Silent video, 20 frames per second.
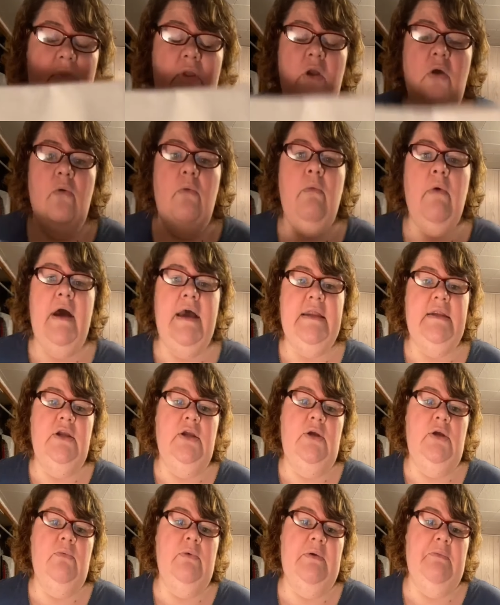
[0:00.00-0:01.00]
what
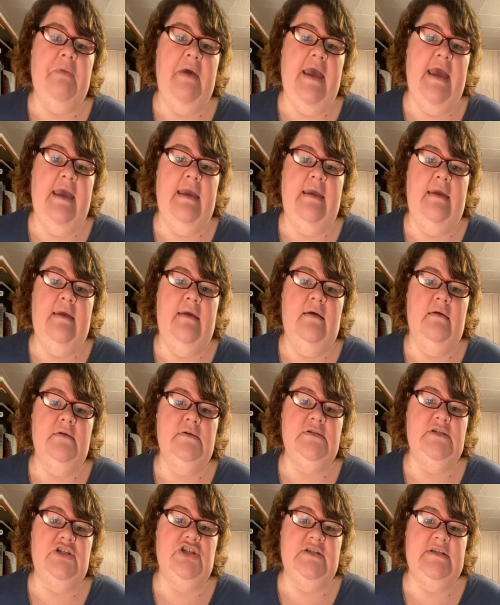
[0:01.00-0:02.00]
you would pay
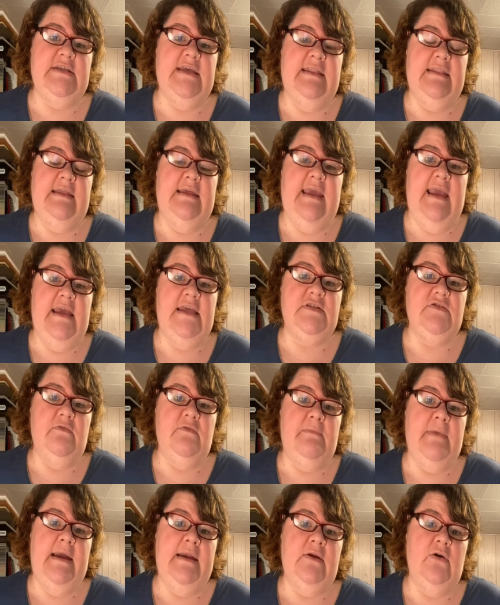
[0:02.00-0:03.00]
to just get the case from
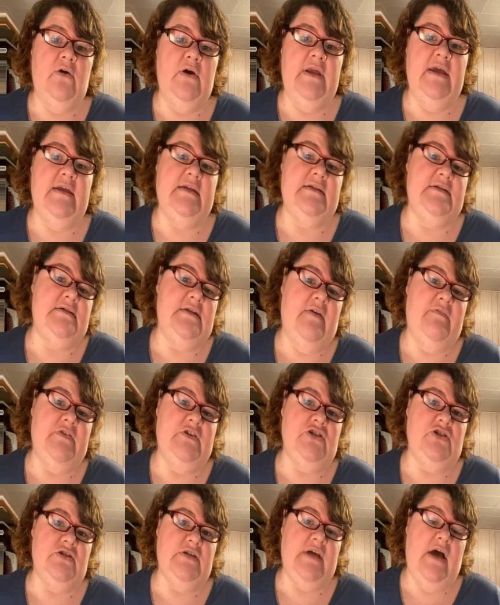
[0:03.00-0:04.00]
Magnolia and stuff it
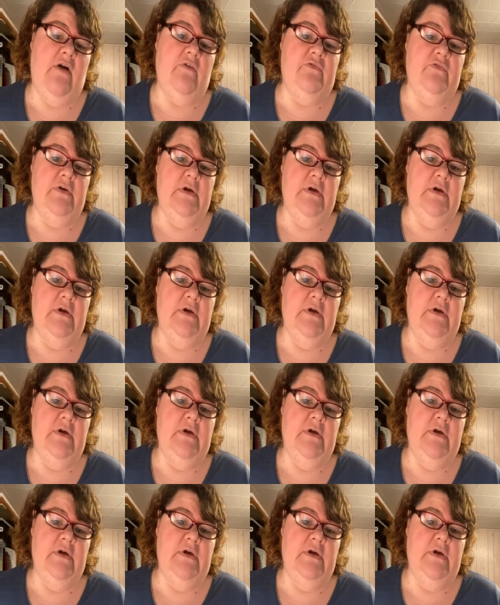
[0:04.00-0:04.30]
yourself.